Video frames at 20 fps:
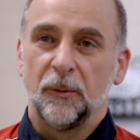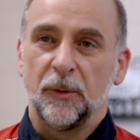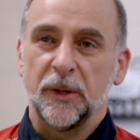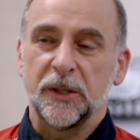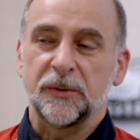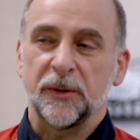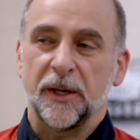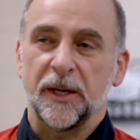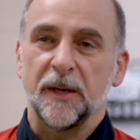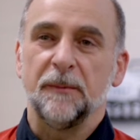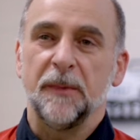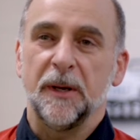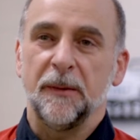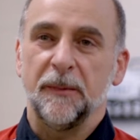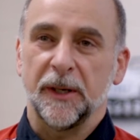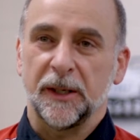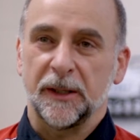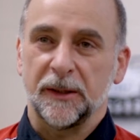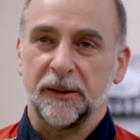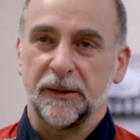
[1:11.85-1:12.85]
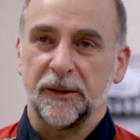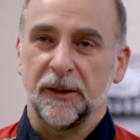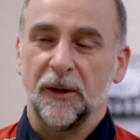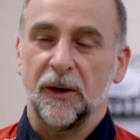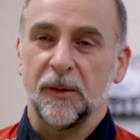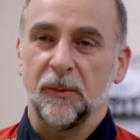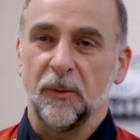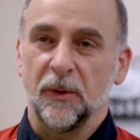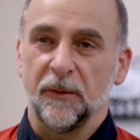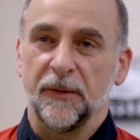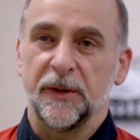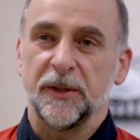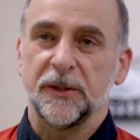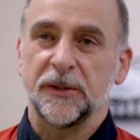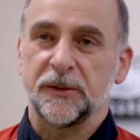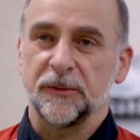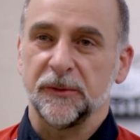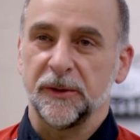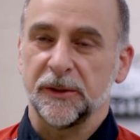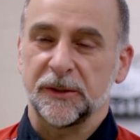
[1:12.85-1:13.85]
We try to mimic the automotive
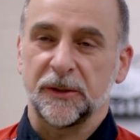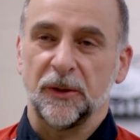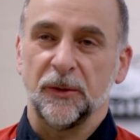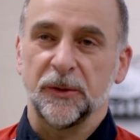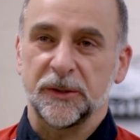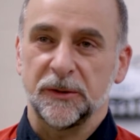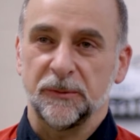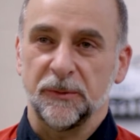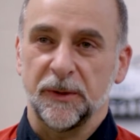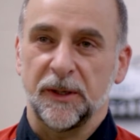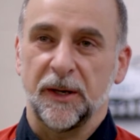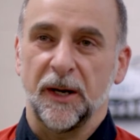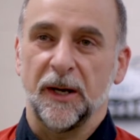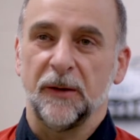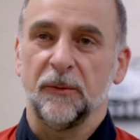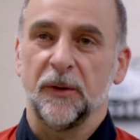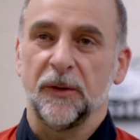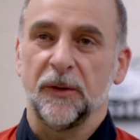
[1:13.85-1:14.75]
industry as close as we can